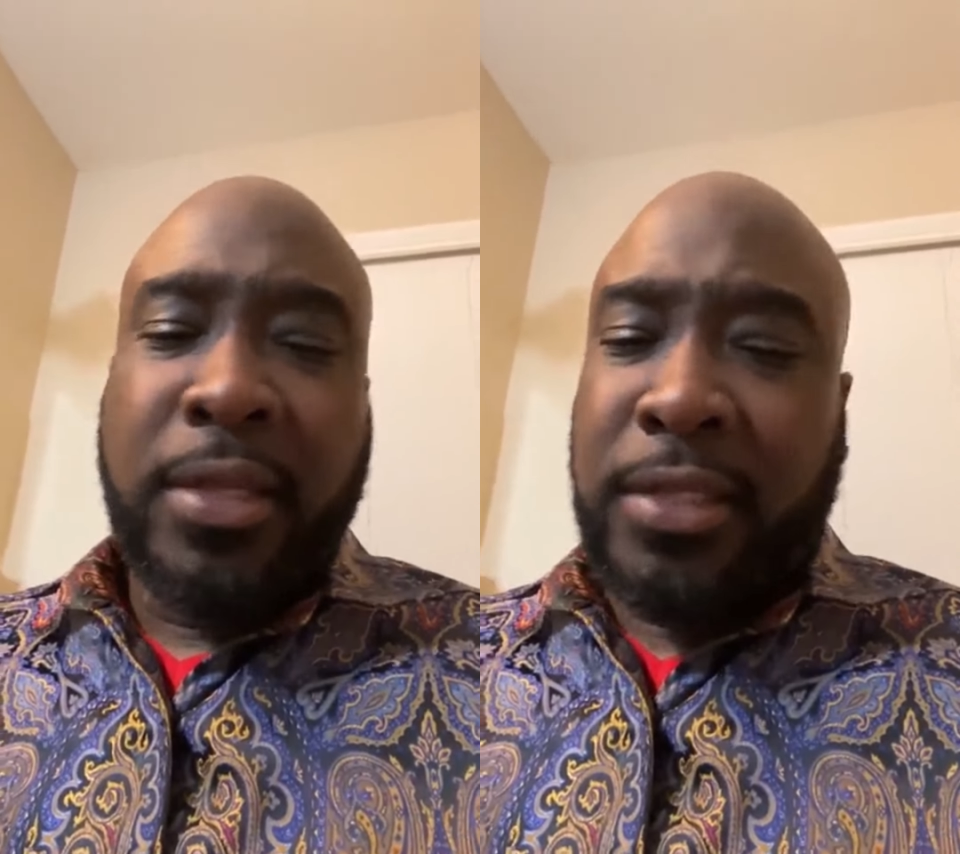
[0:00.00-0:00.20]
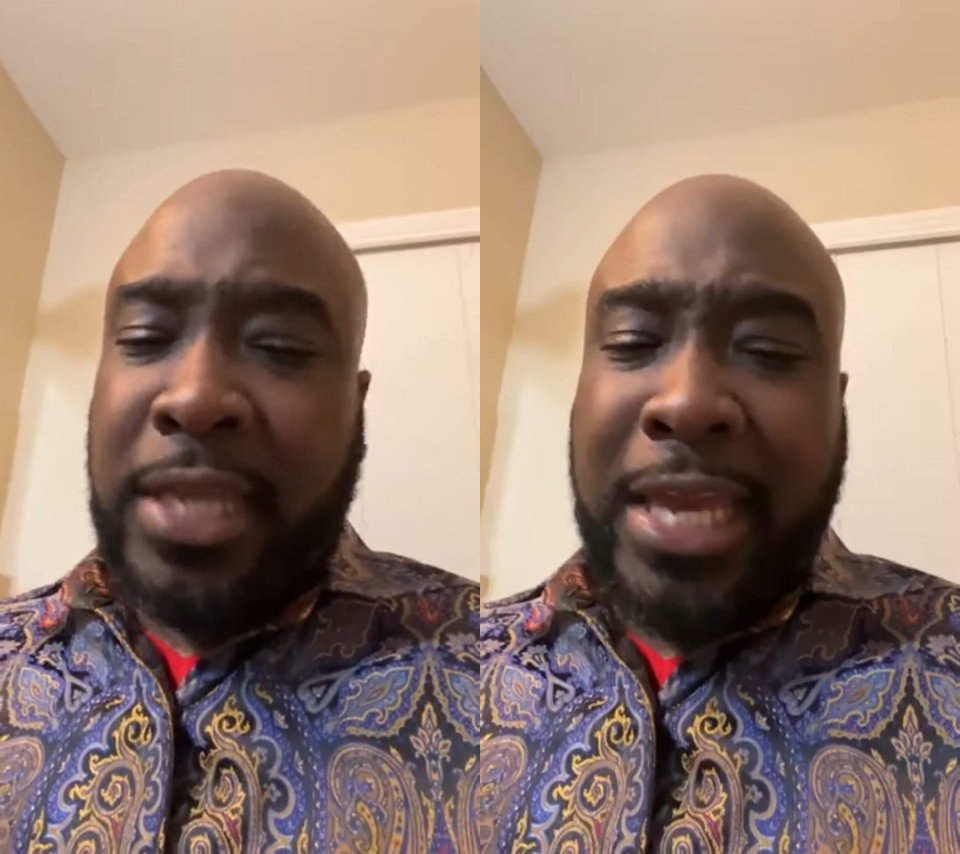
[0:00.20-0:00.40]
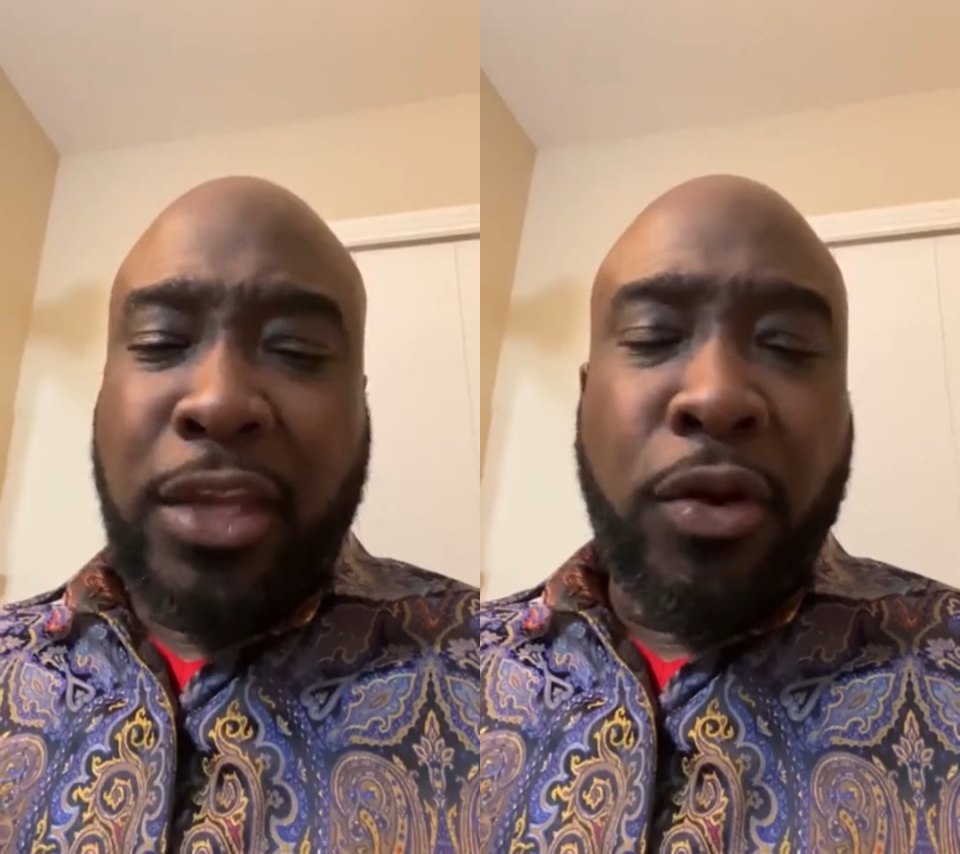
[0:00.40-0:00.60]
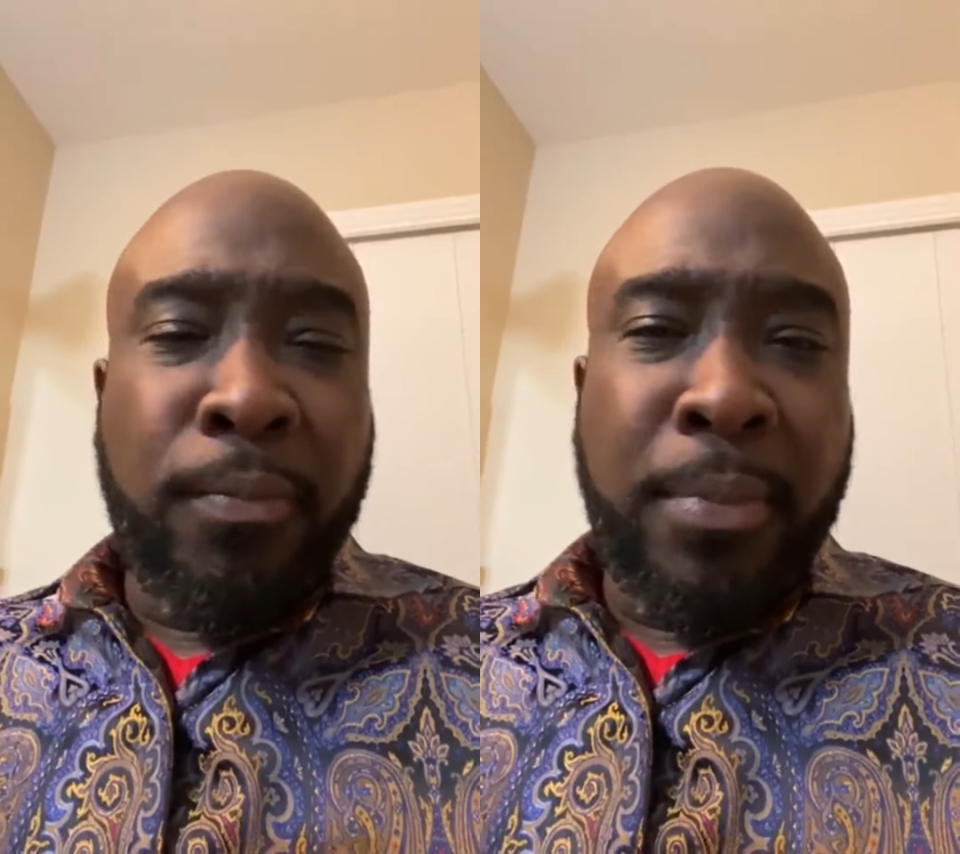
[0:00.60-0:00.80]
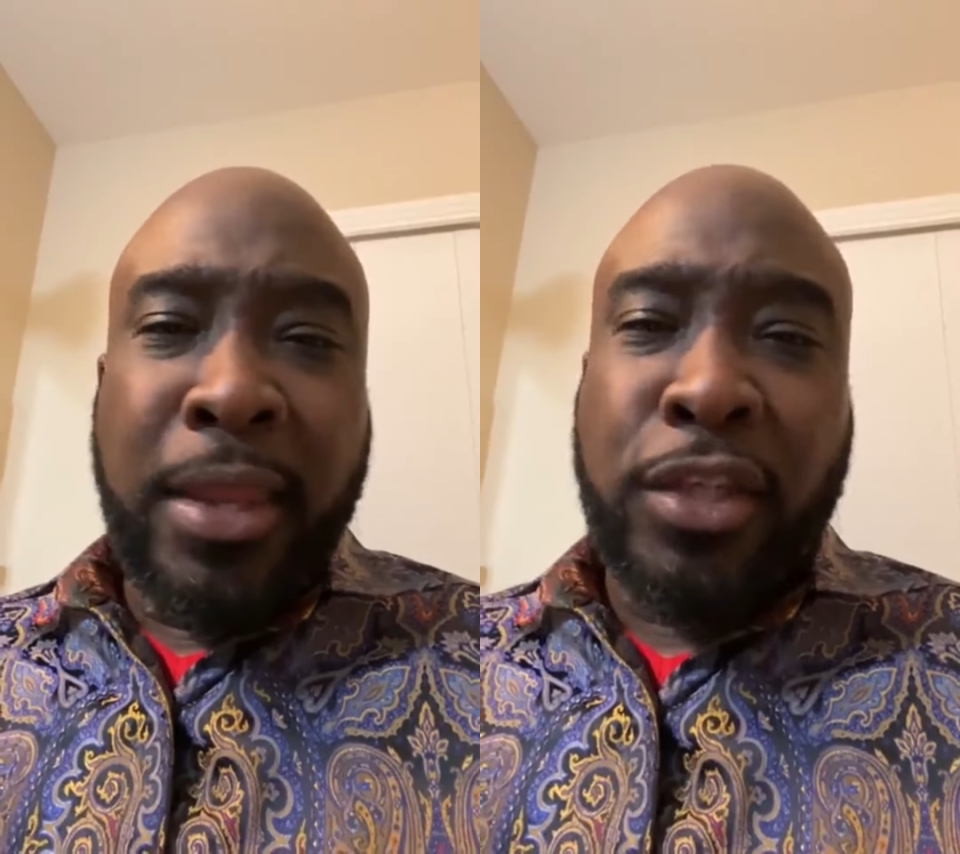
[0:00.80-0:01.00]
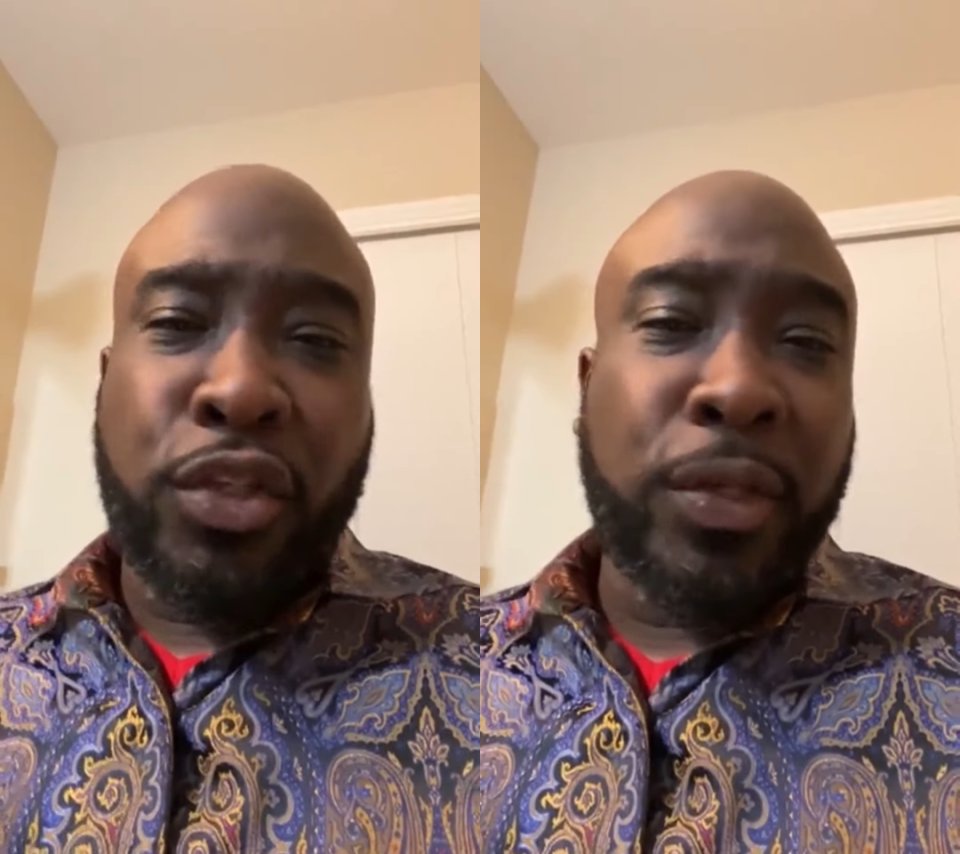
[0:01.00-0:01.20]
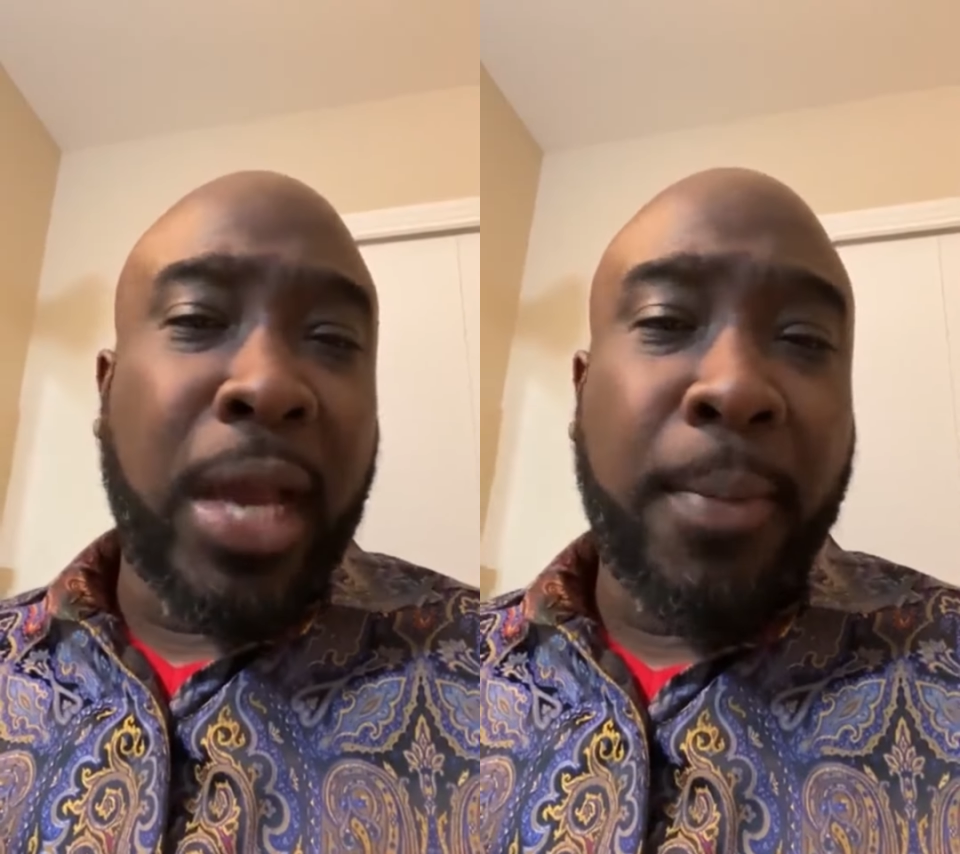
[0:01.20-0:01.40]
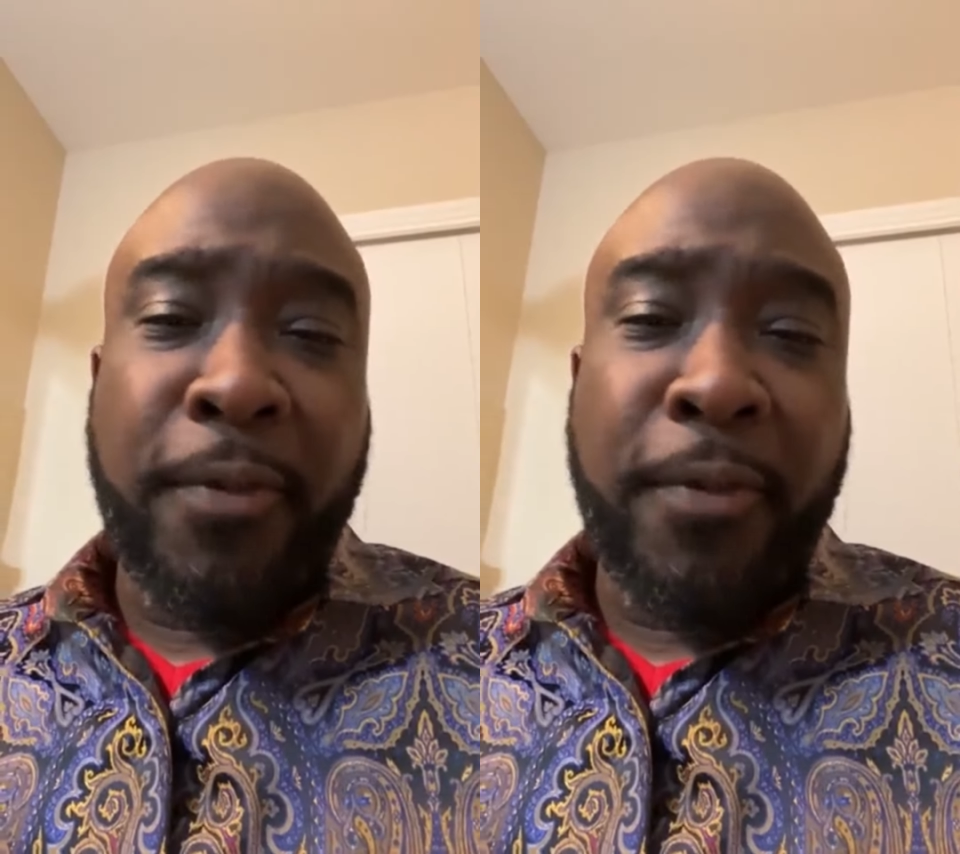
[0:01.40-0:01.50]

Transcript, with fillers: to take your ministry